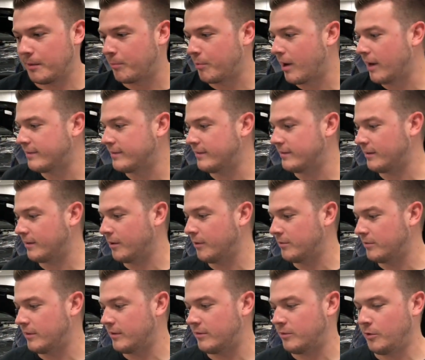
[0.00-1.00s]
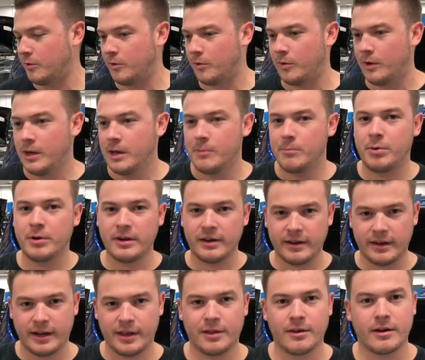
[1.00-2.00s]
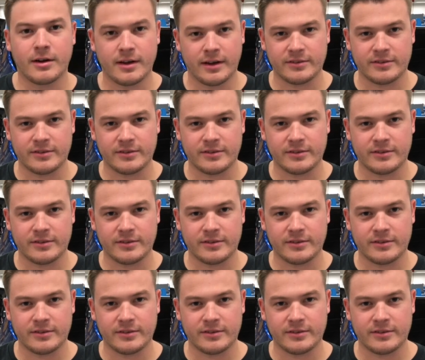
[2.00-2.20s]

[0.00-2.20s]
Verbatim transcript: the process that goes into putting together a